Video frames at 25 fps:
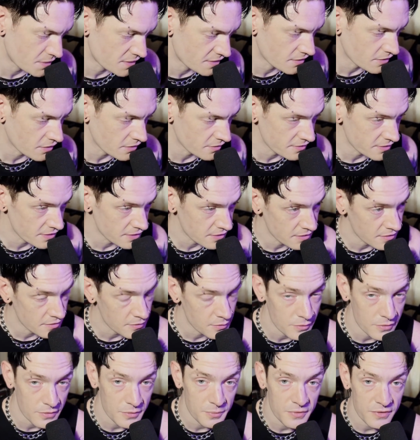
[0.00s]
a coffee. This
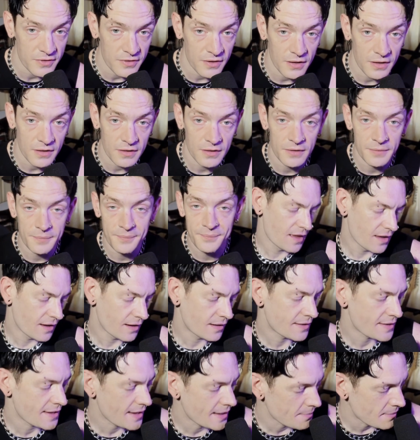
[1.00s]
was a mistake.
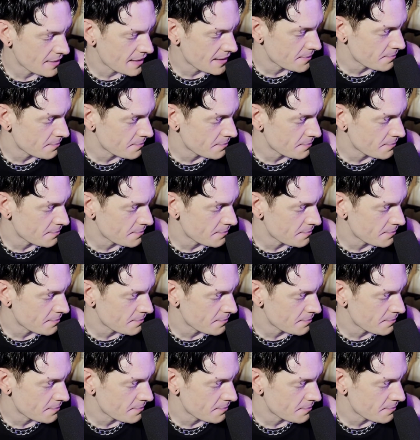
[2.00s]
Come on,